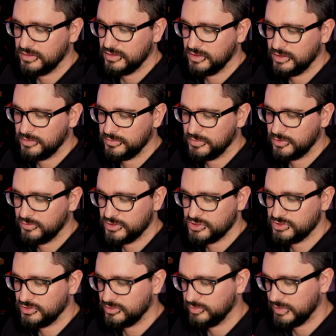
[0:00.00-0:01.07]
um,
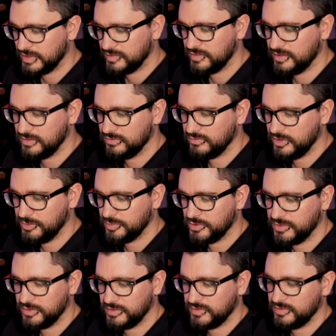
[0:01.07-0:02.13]
original Mixing in
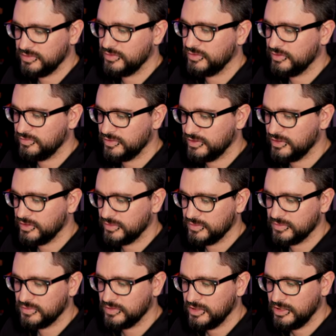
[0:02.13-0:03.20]
Reaper series
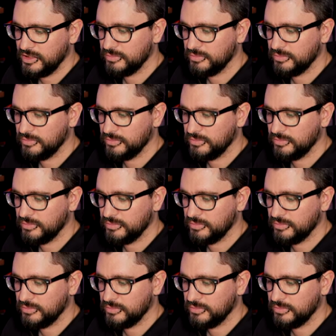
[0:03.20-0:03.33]
videos,